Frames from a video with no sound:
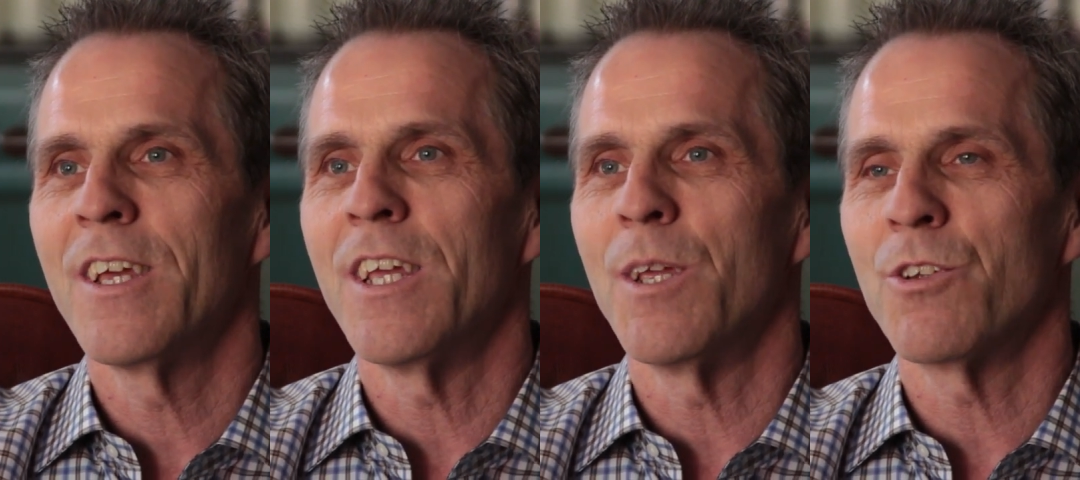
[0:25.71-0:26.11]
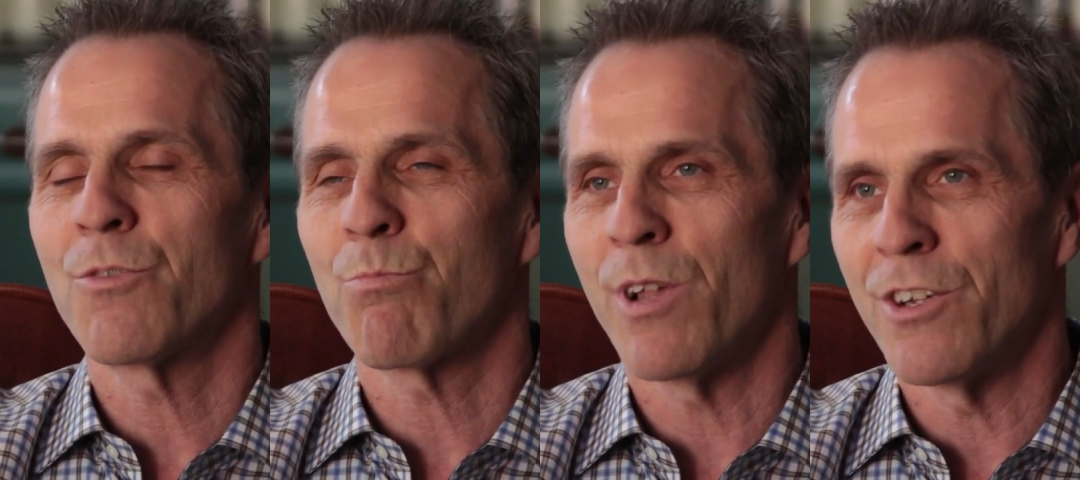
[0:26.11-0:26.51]
he's
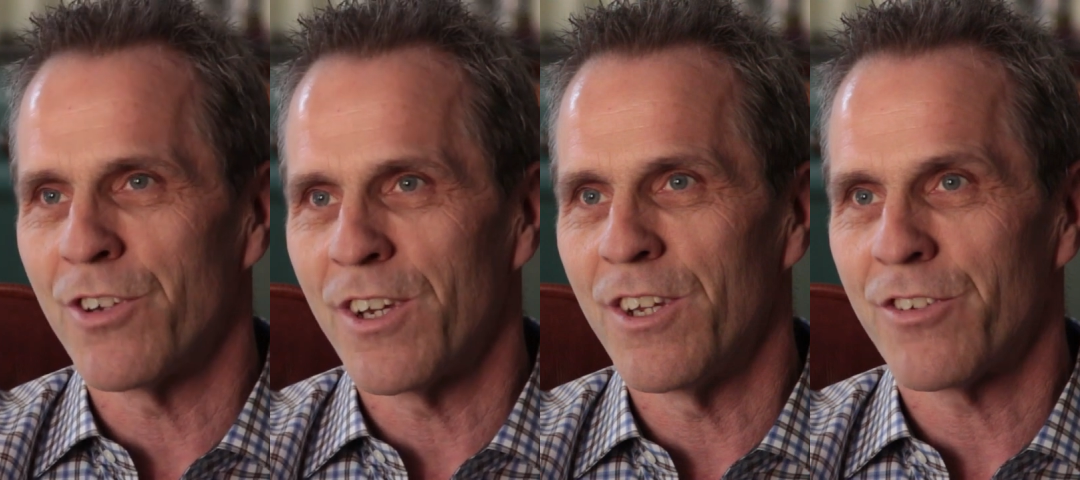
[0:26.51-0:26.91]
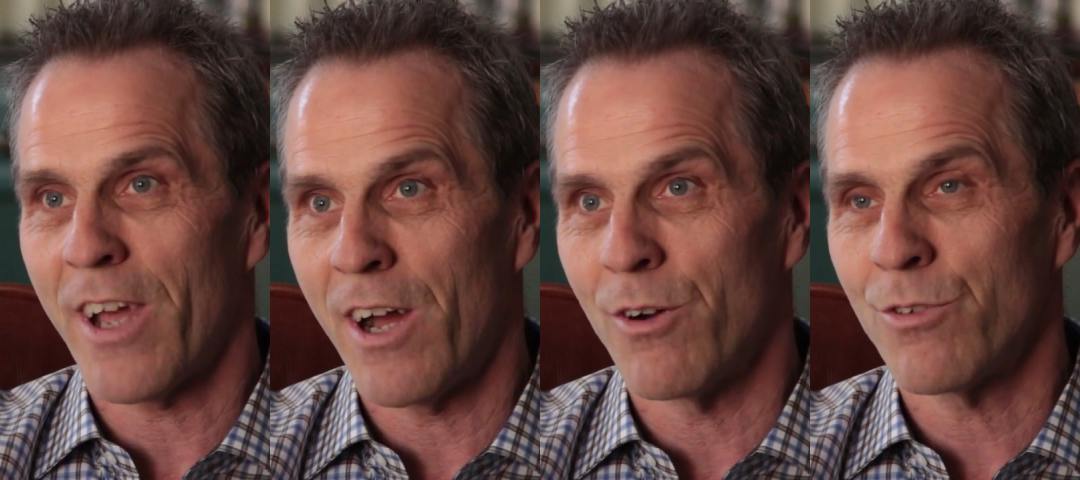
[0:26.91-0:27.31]
pledging his
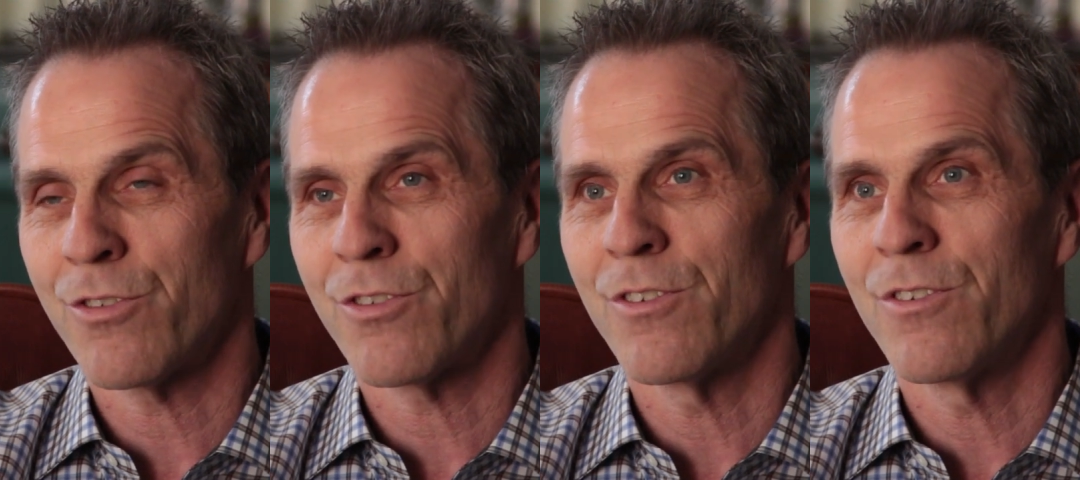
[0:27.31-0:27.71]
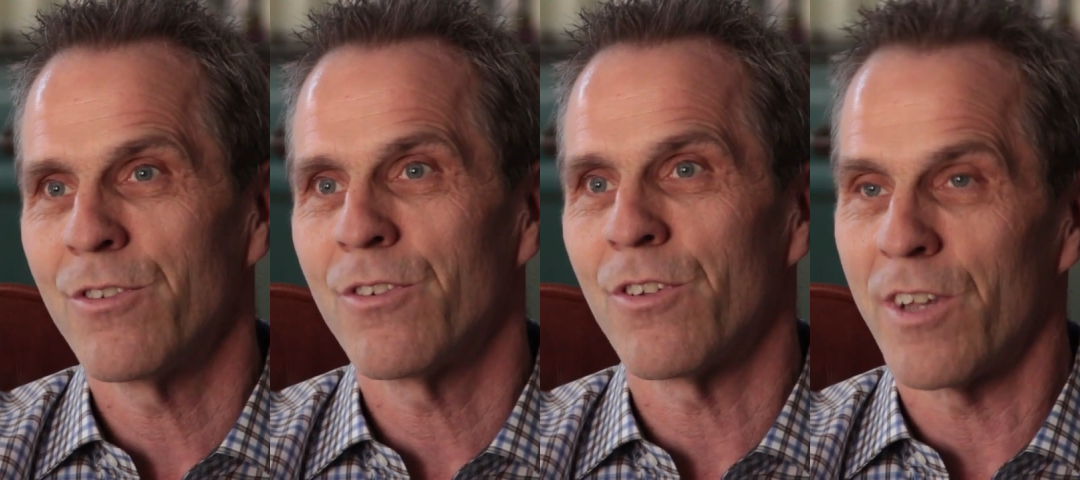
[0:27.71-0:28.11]
house
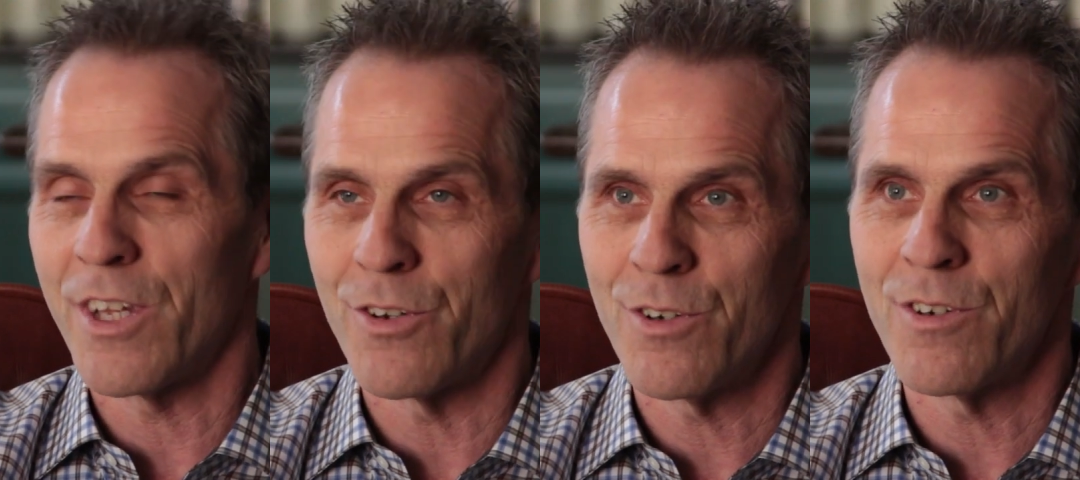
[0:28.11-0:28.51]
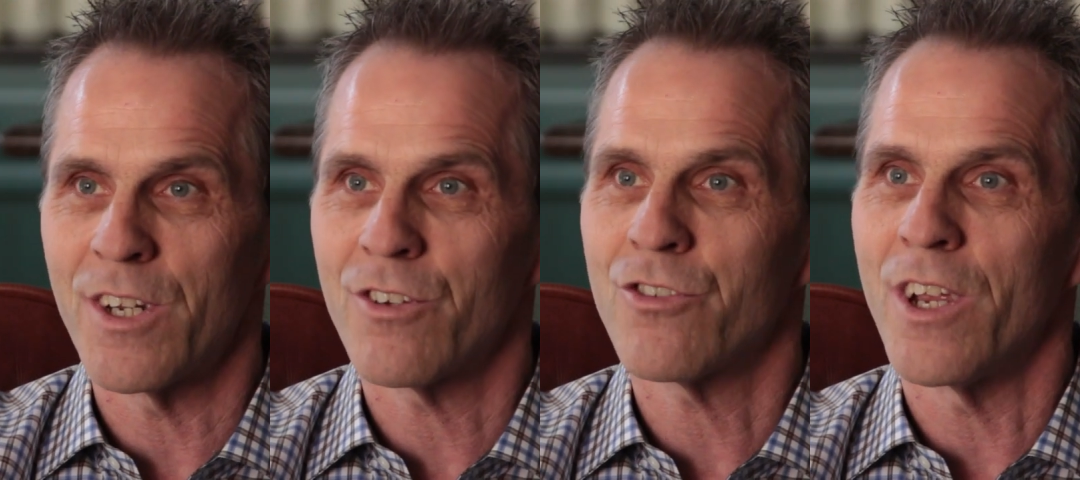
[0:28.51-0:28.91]
to the lender in
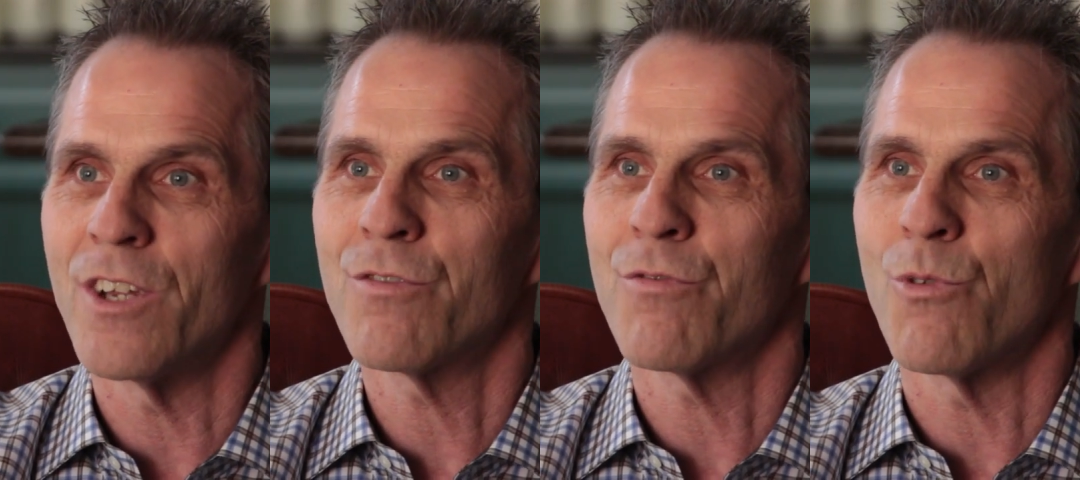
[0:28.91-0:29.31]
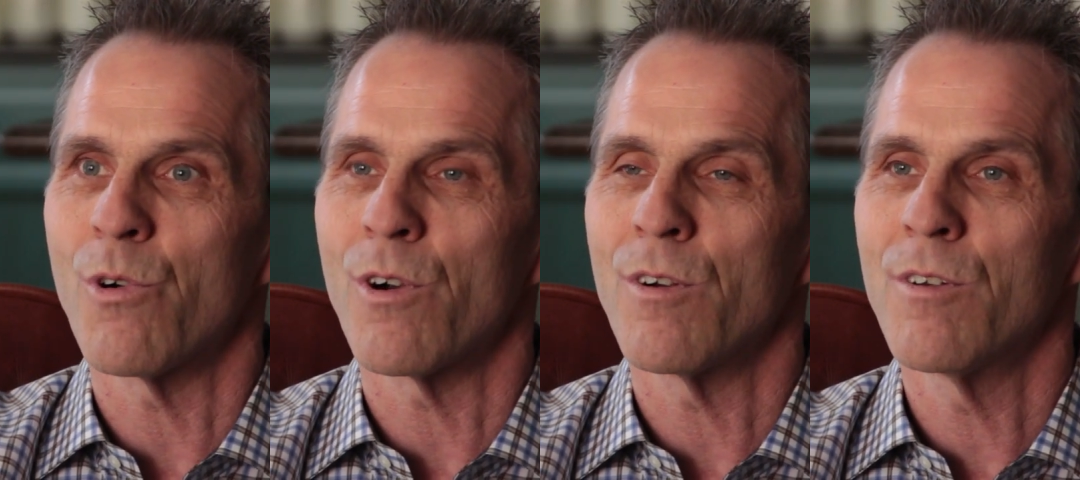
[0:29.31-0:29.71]
exchange
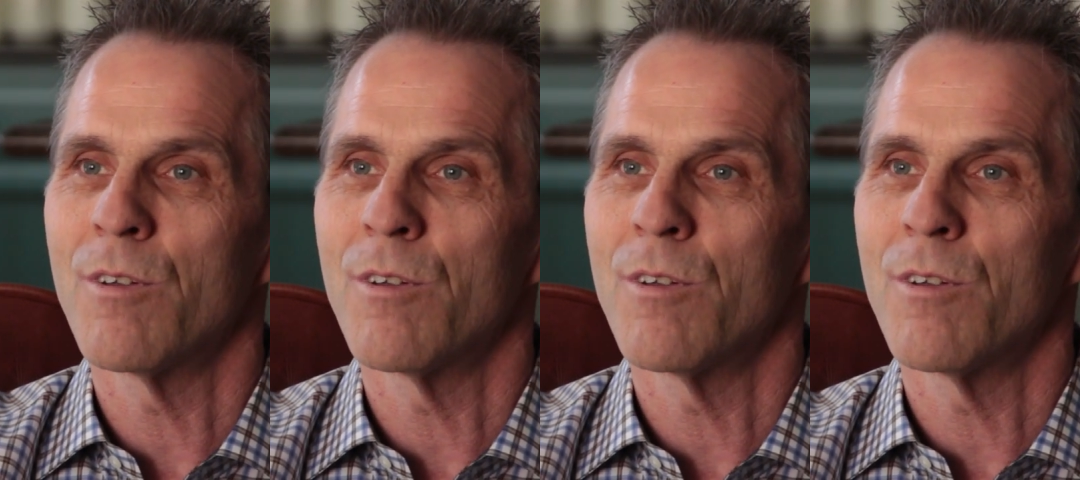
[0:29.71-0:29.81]
for